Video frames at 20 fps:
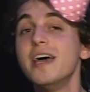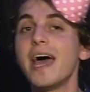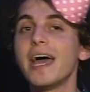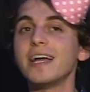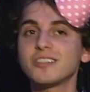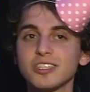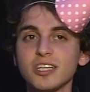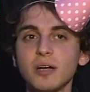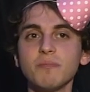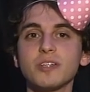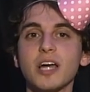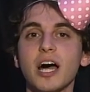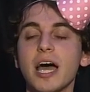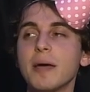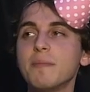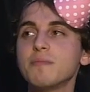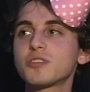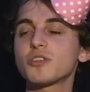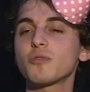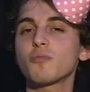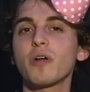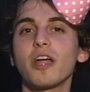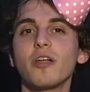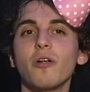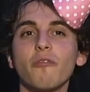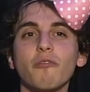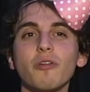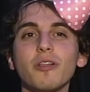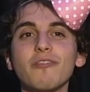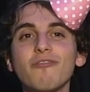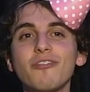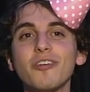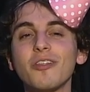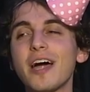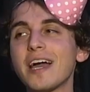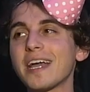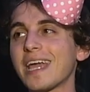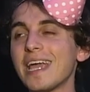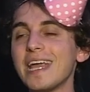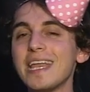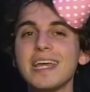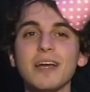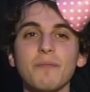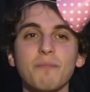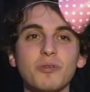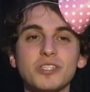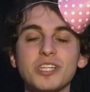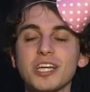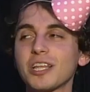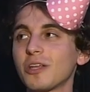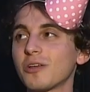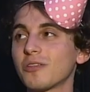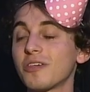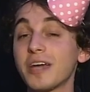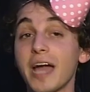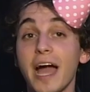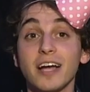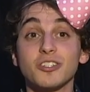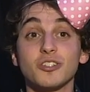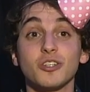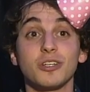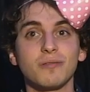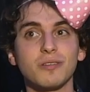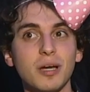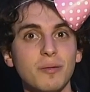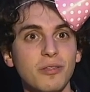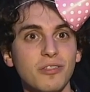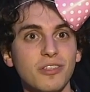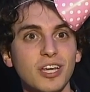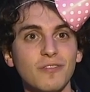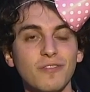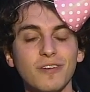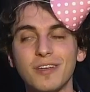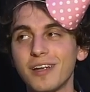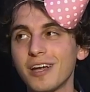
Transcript: And sometimes when I don't really feel like eating a particular thing, actually, come to think of it,